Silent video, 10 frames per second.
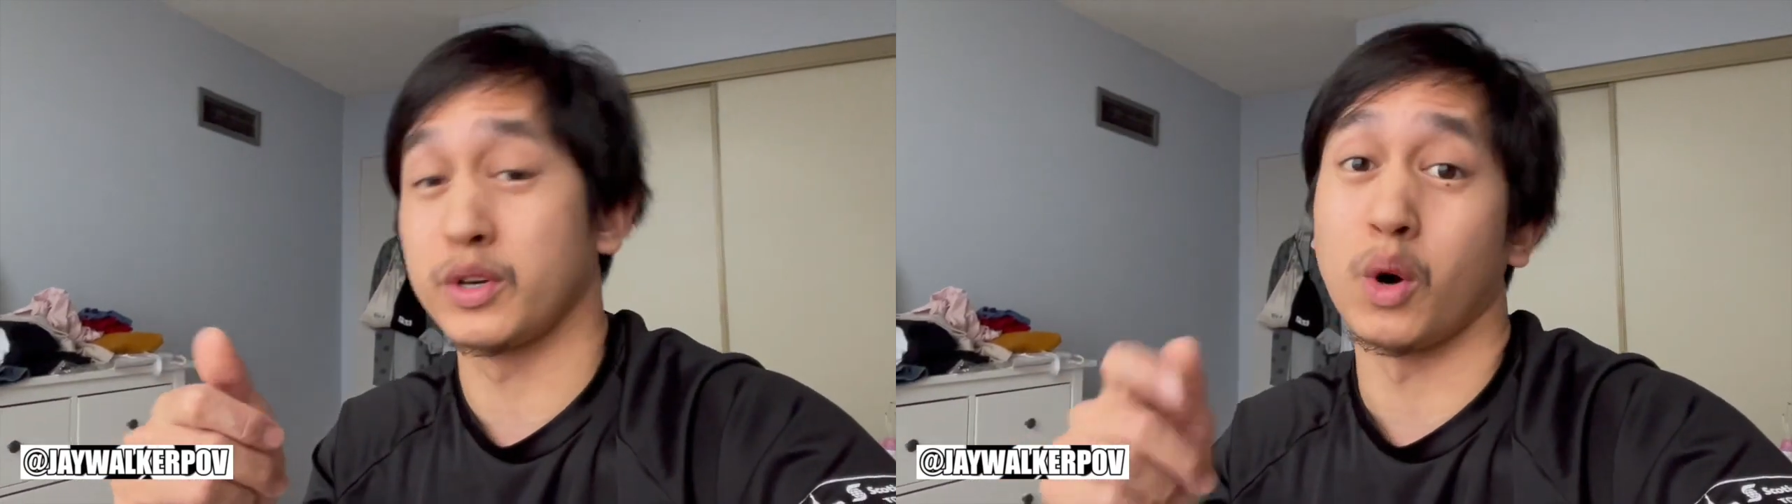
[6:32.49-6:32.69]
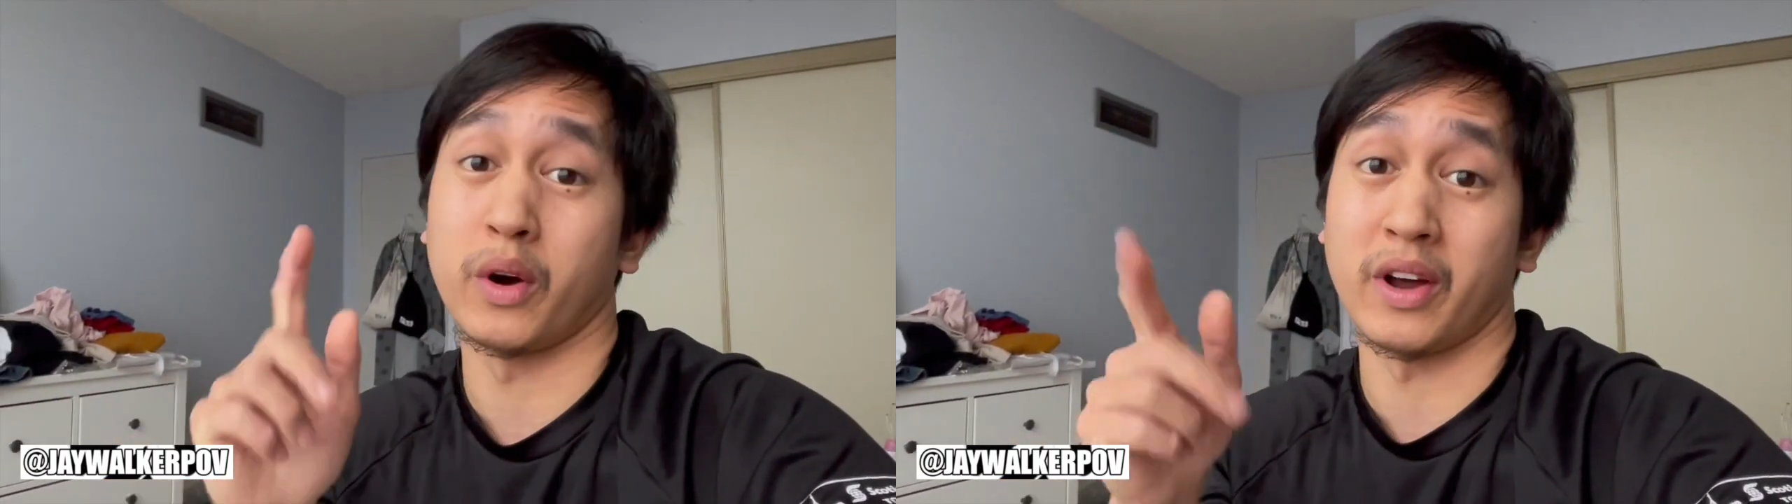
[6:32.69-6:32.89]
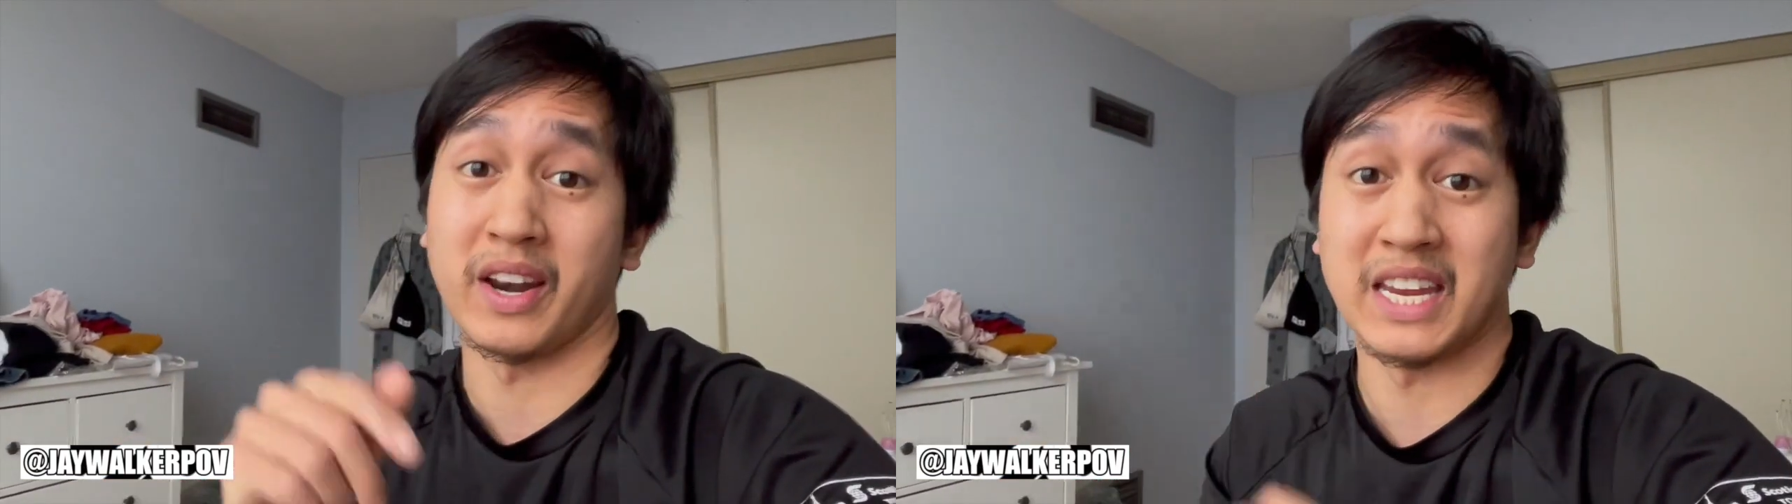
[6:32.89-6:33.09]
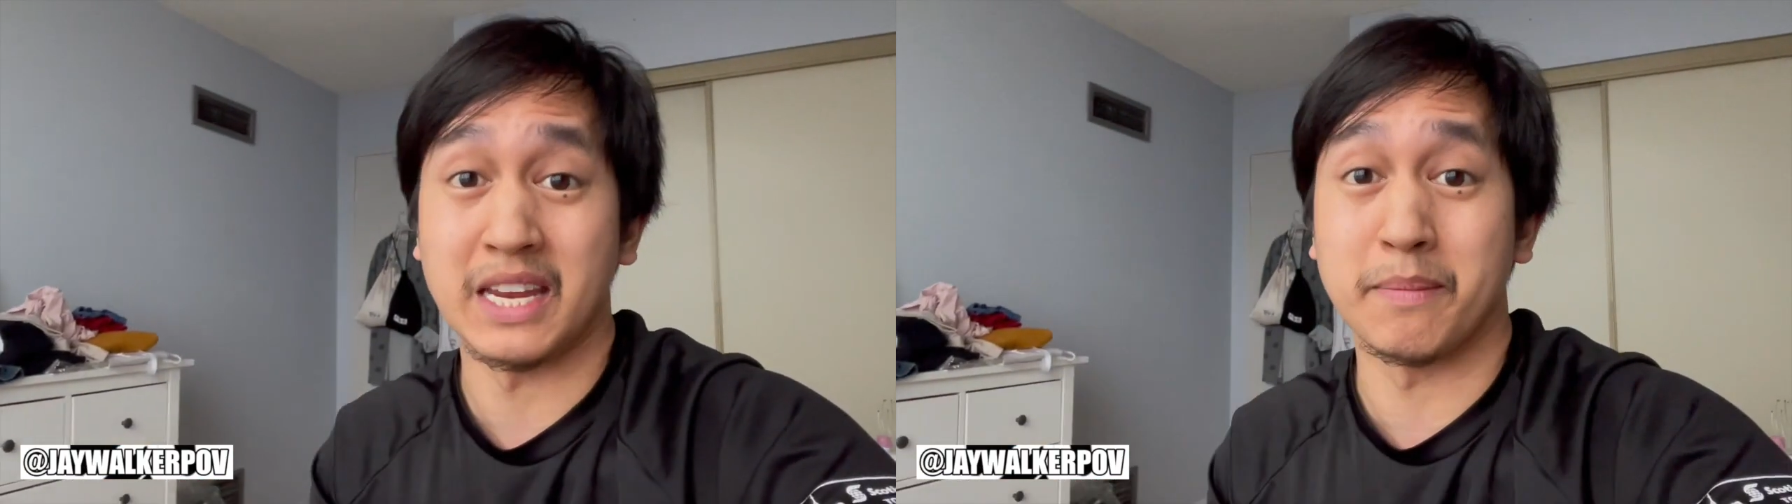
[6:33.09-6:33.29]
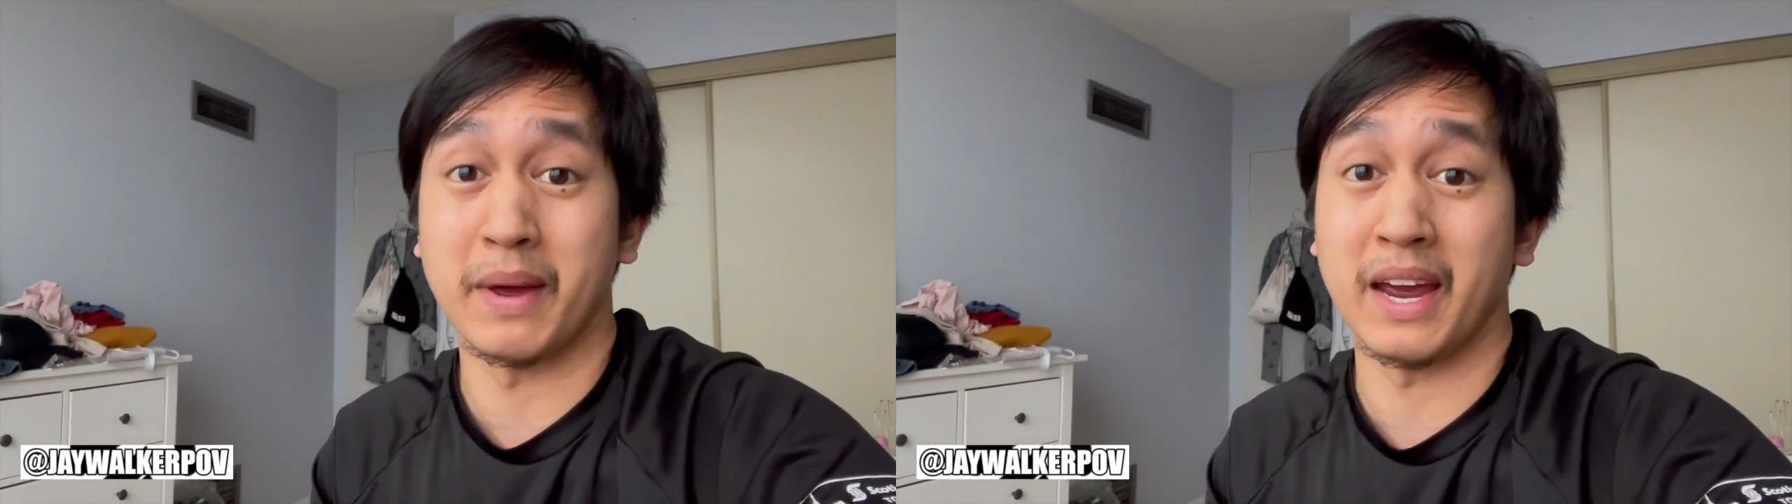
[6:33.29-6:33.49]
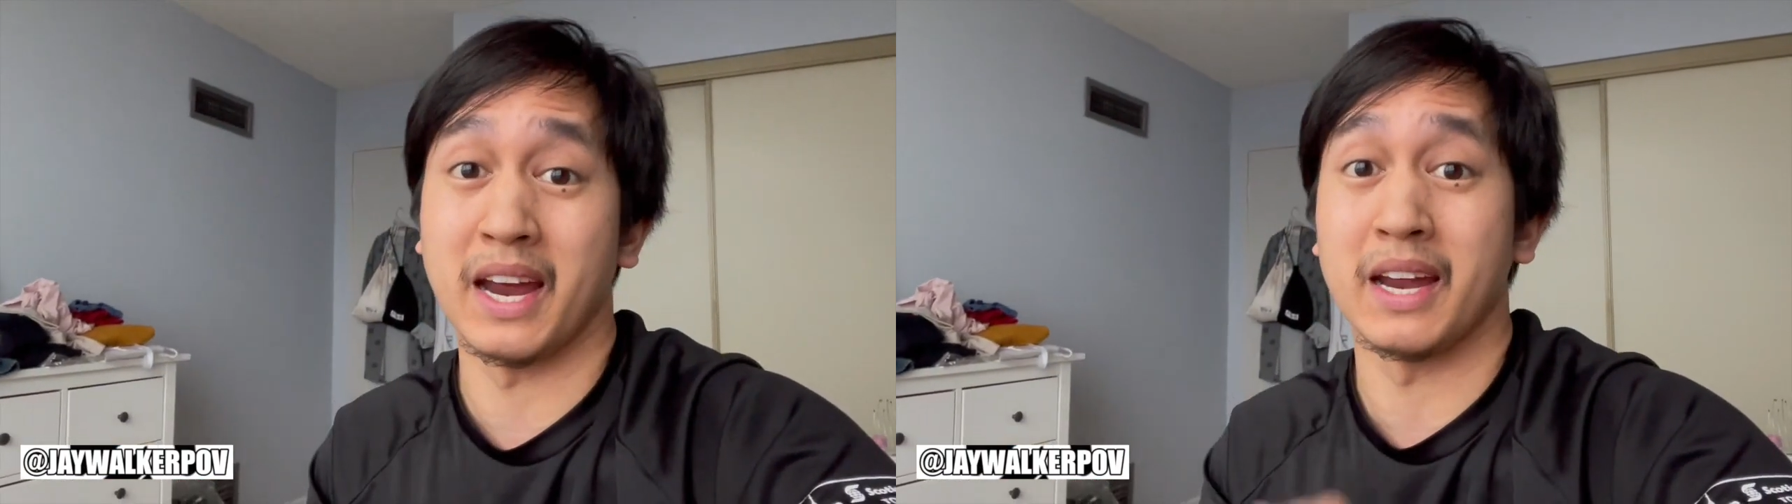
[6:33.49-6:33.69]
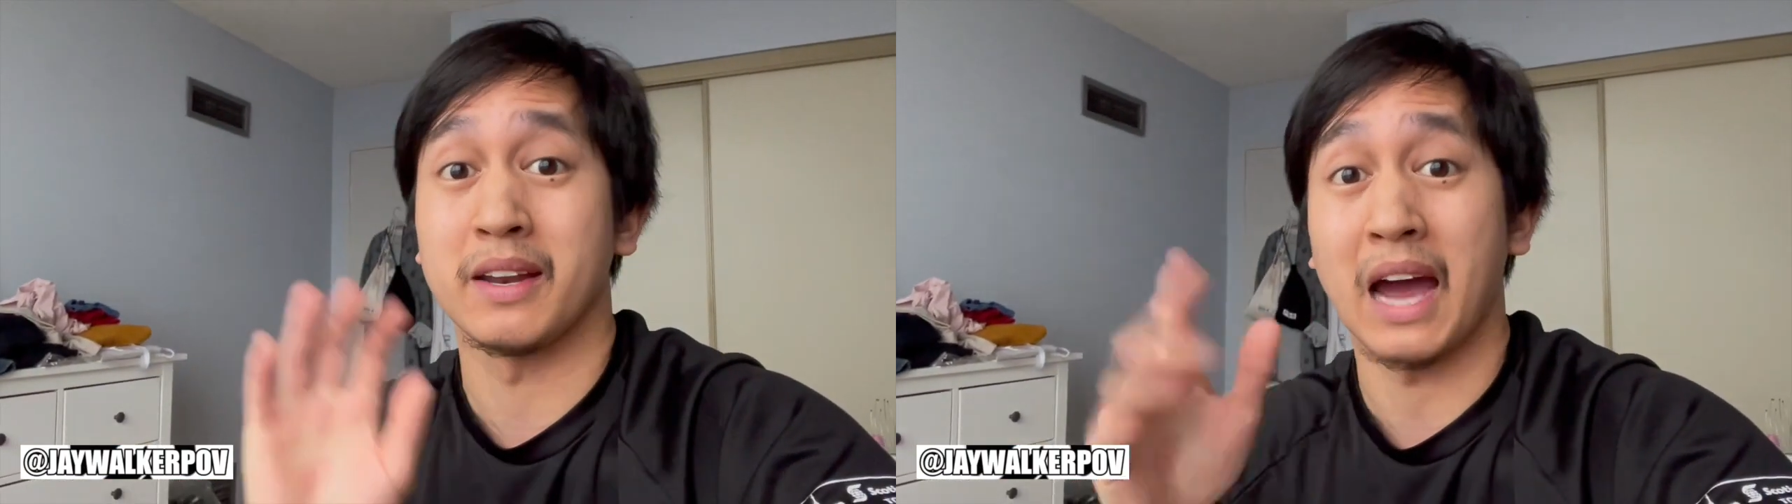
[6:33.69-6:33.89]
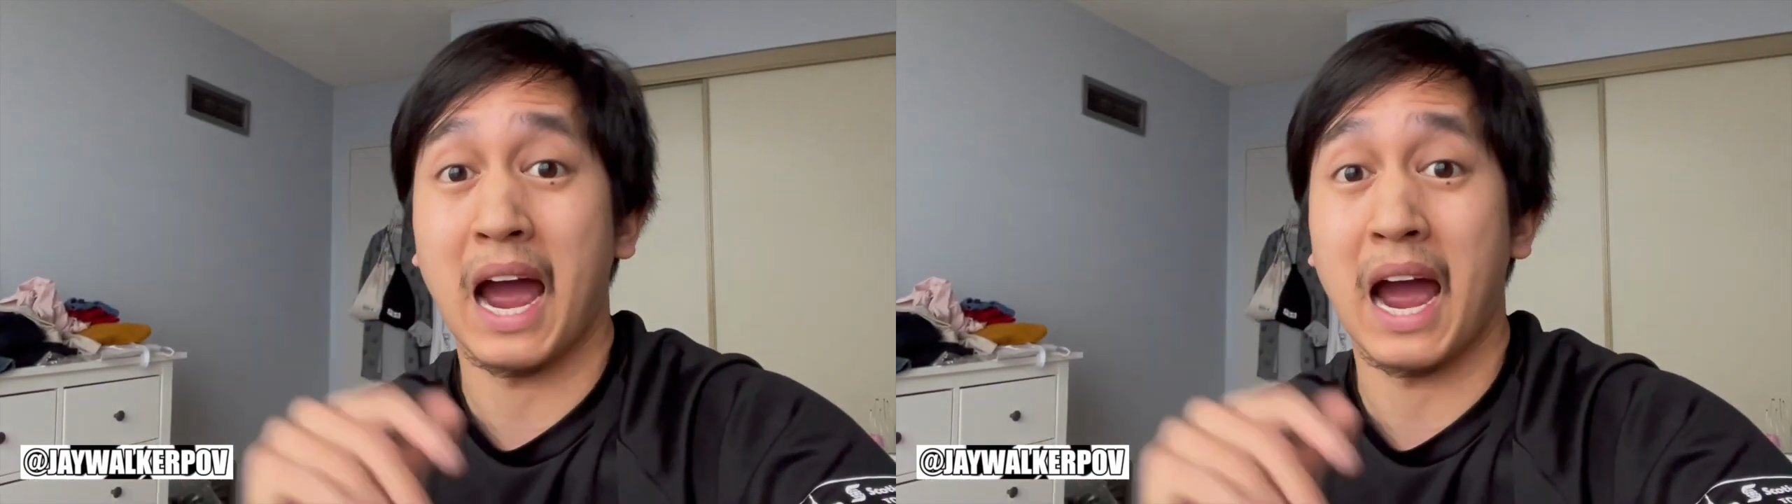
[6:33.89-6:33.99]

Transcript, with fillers: going on eBay,